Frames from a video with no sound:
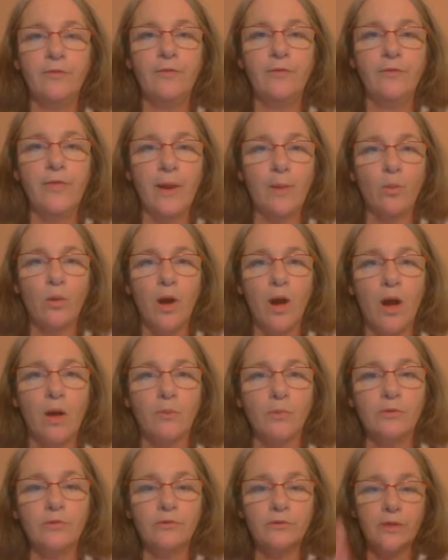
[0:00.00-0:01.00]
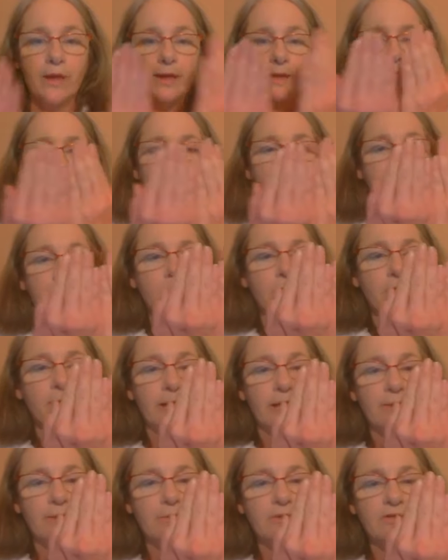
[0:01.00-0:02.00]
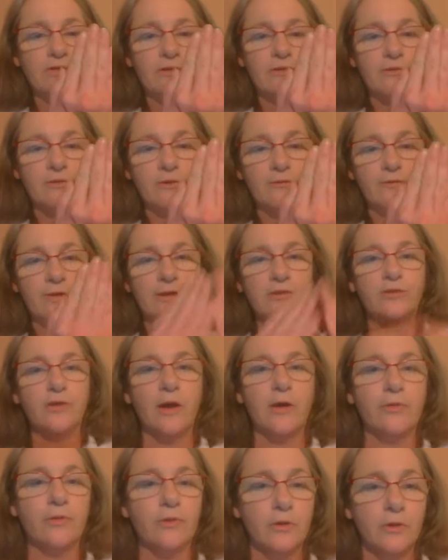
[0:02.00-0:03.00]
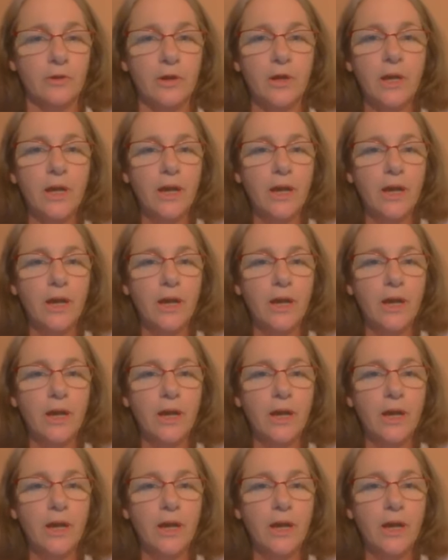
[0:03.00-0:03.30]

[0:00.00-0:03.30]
they were almost like mirror images of each other.